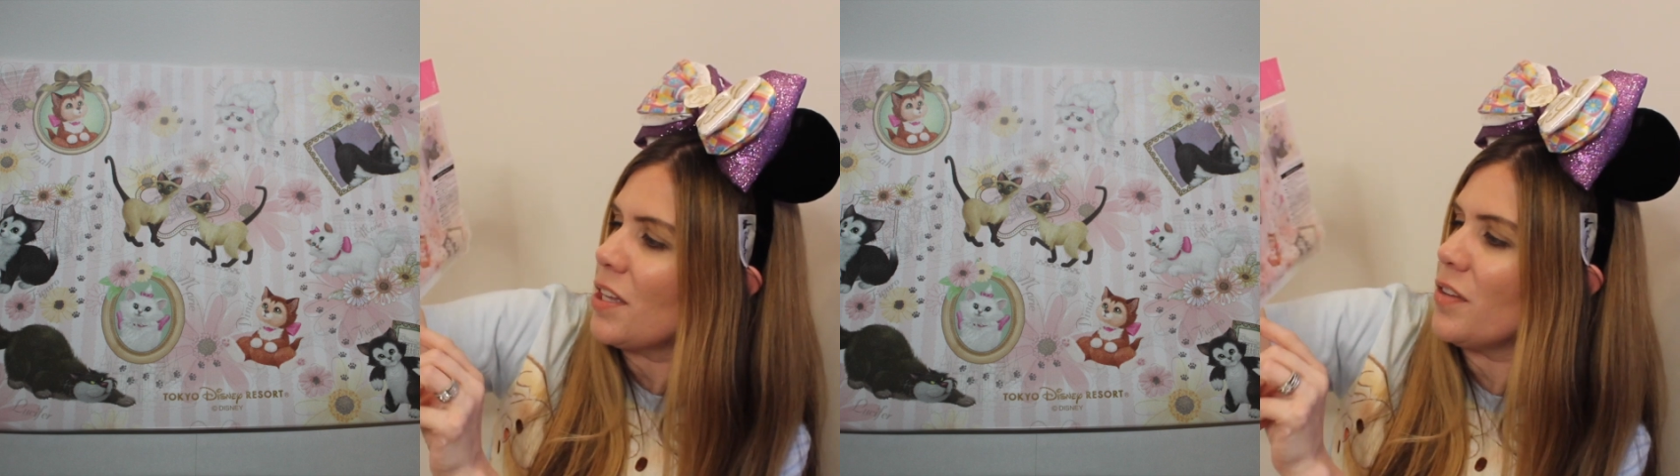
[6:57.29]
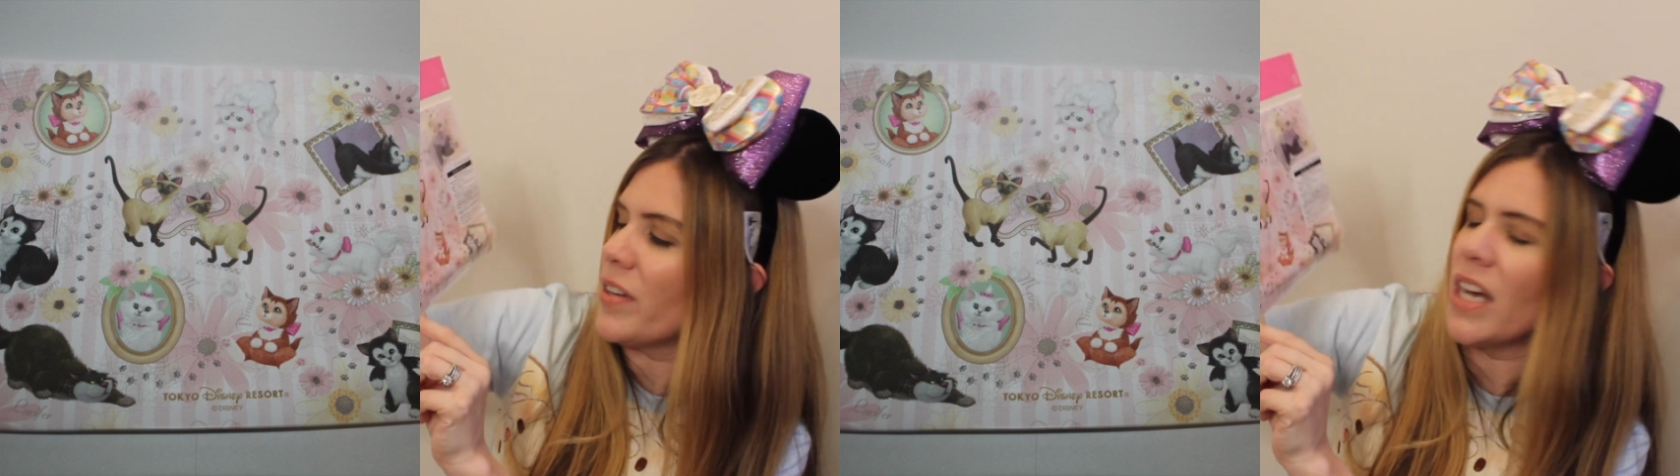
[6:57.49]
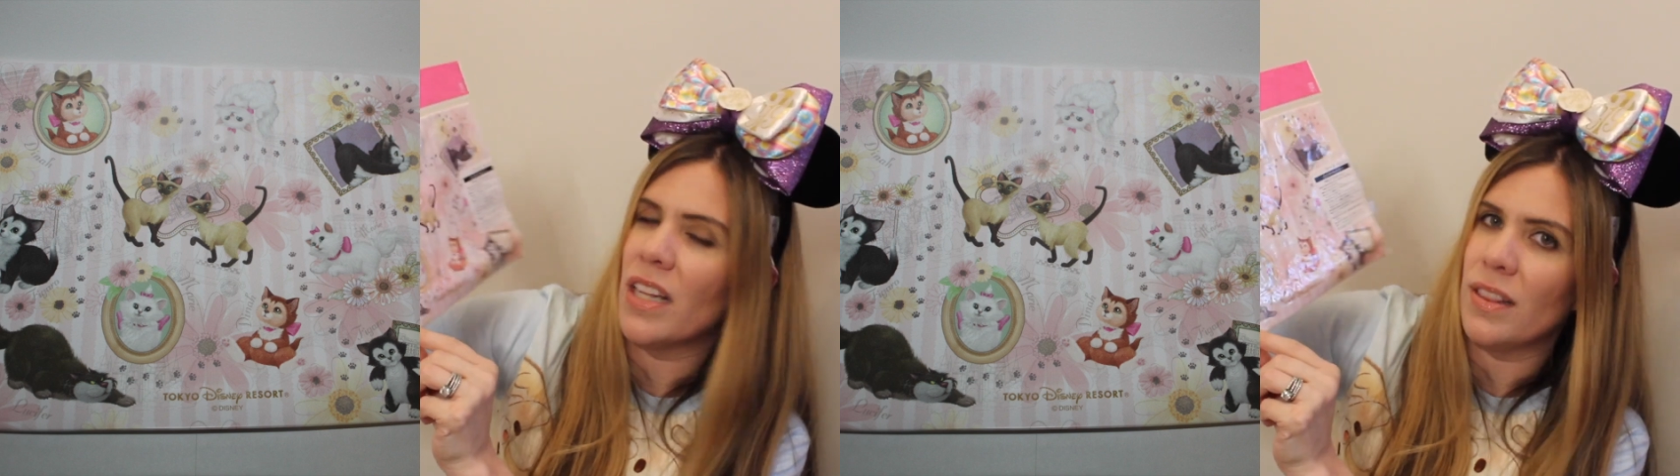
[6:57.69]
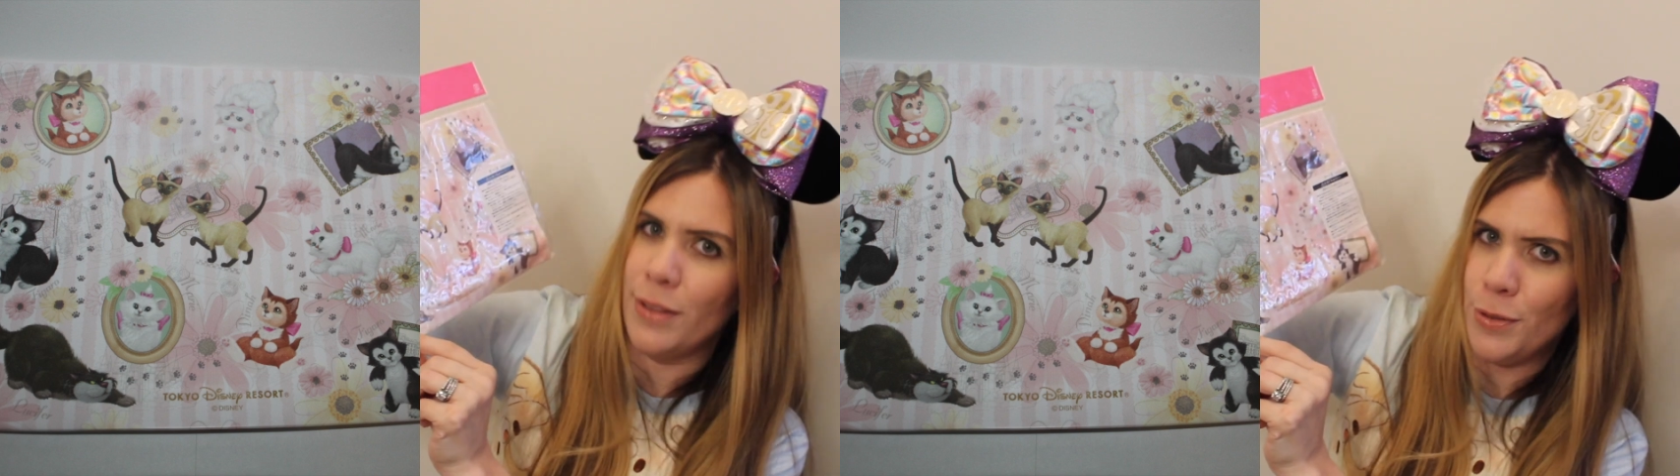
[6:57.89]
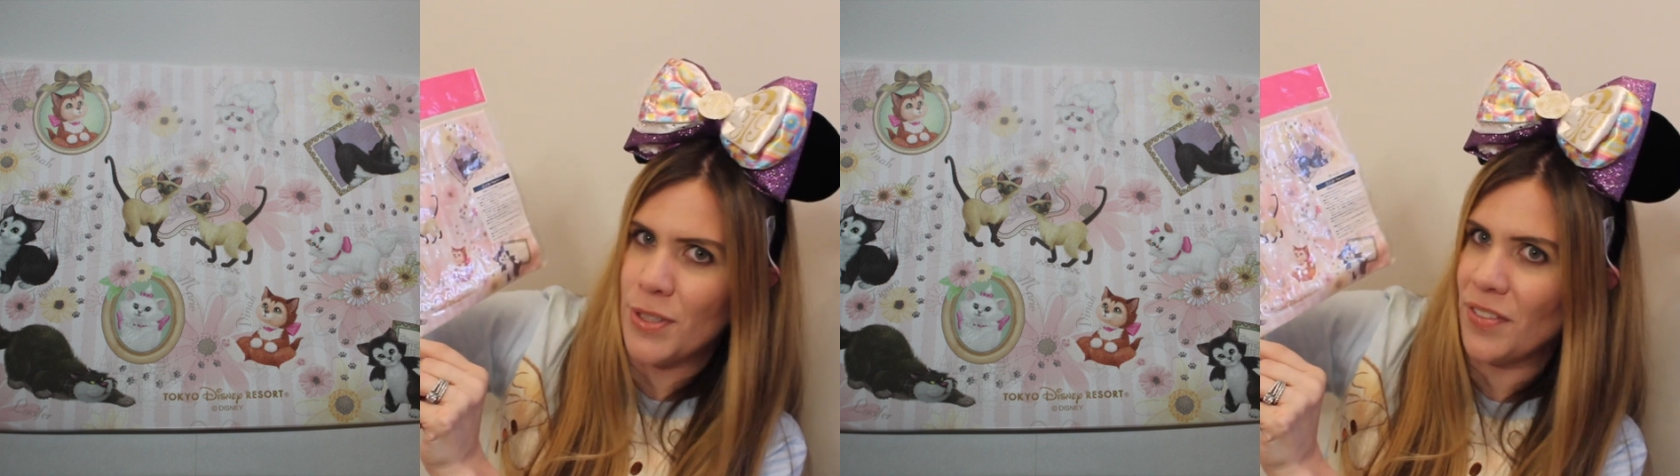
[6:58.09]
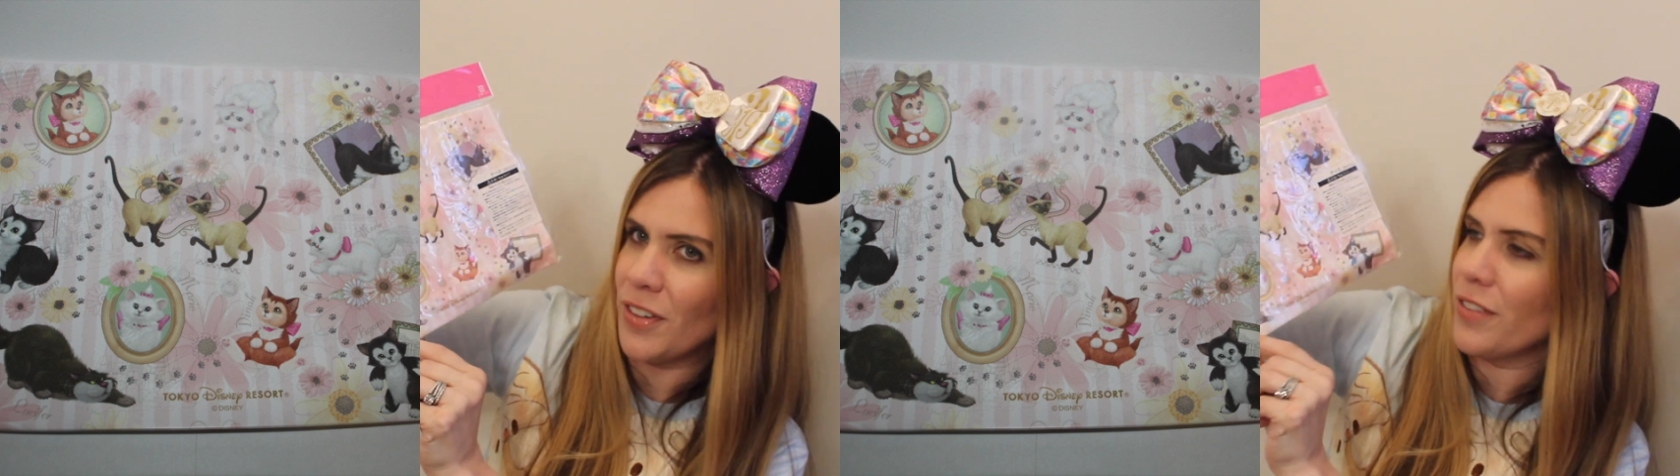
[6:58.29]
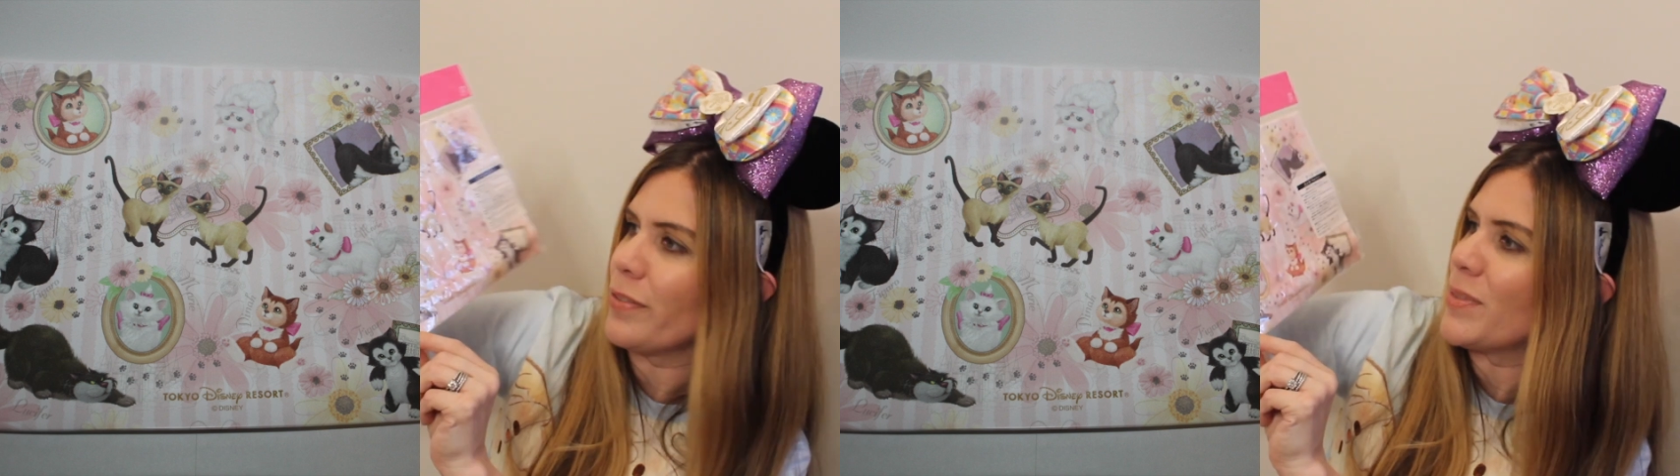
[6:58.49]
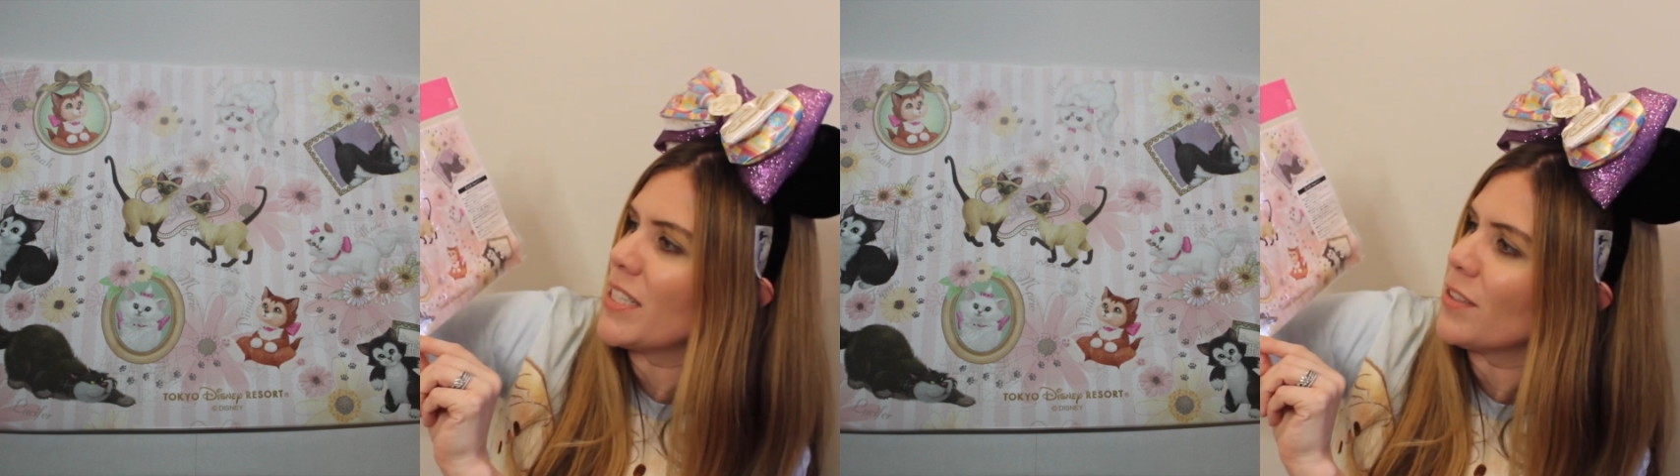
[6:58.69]
You've got Lucifer
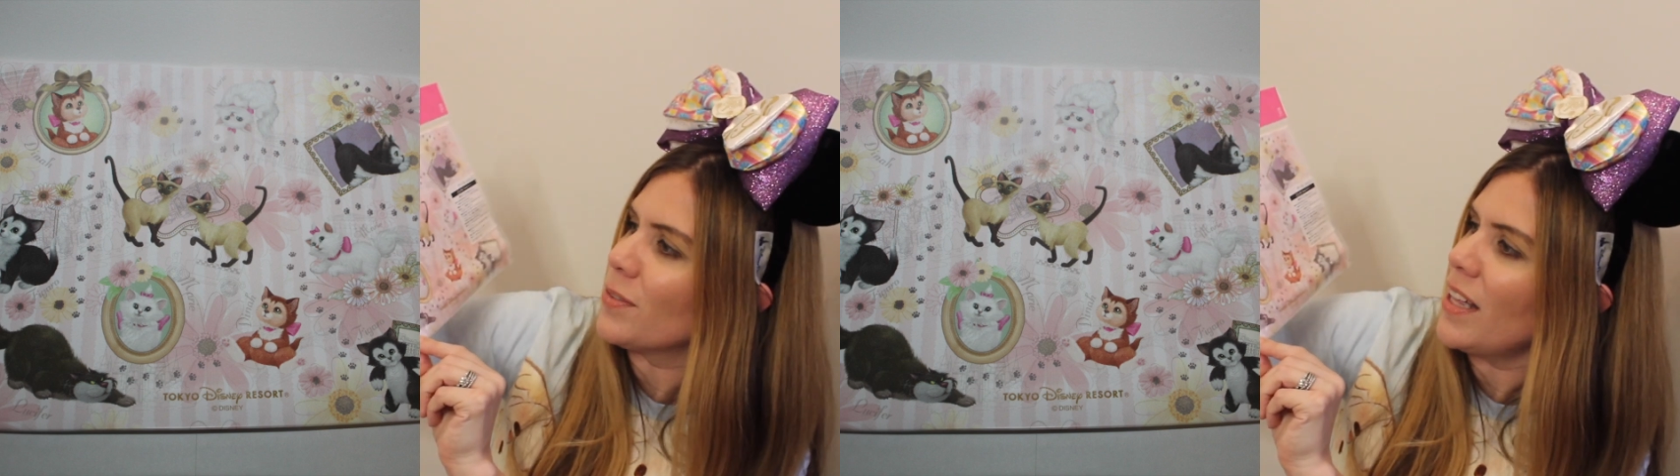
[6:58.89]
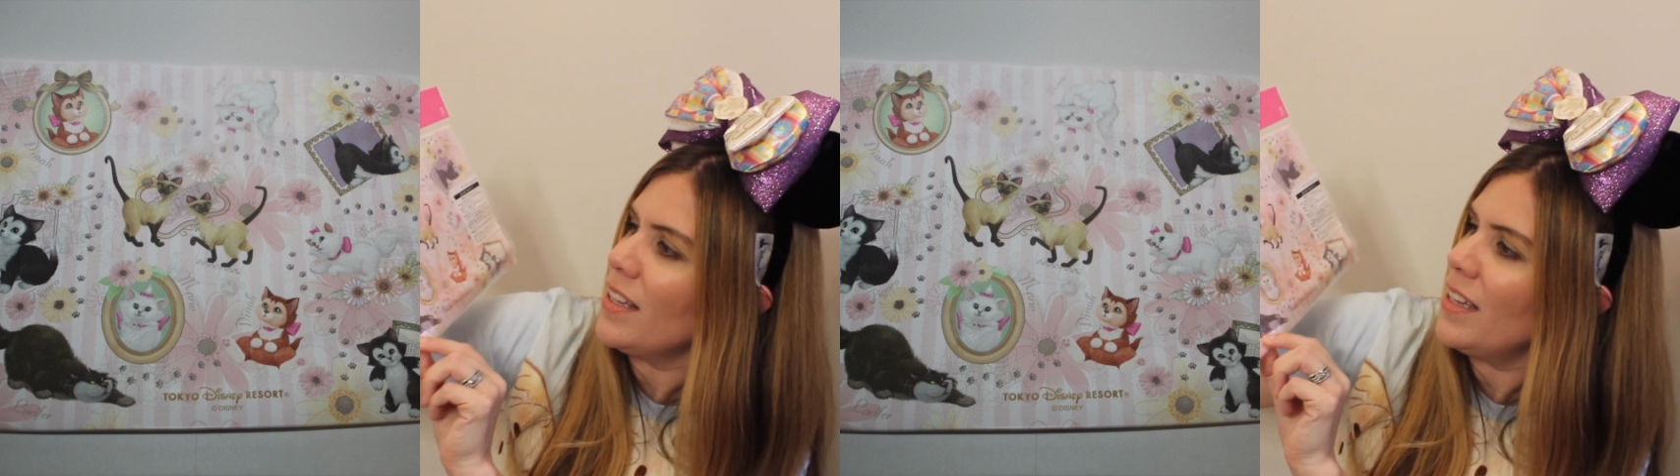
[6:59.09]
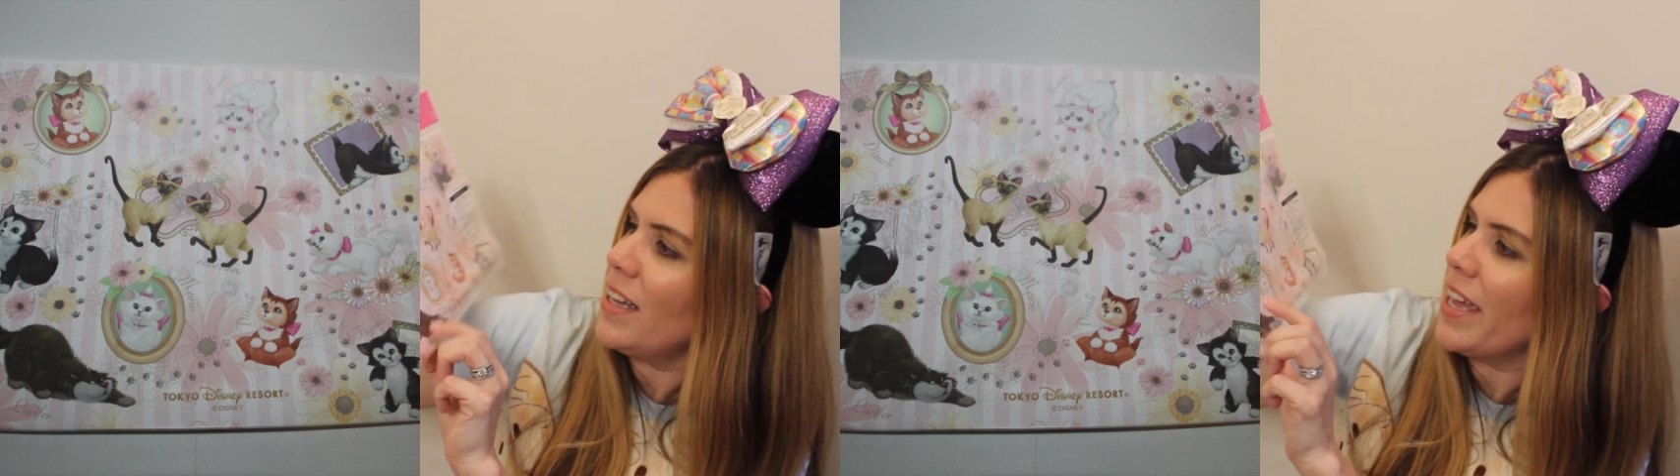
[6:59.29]
from Cinderella.